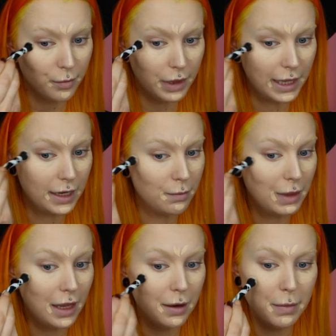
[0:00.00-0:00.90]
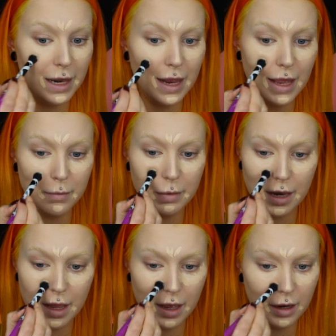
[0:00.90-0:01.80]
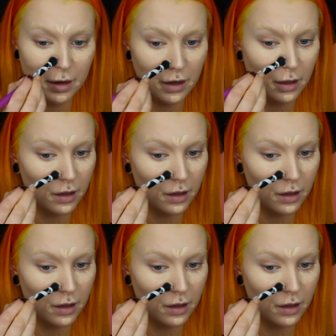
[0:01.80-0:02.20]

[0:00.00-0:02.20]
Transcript: Blend, blend, blend, blend.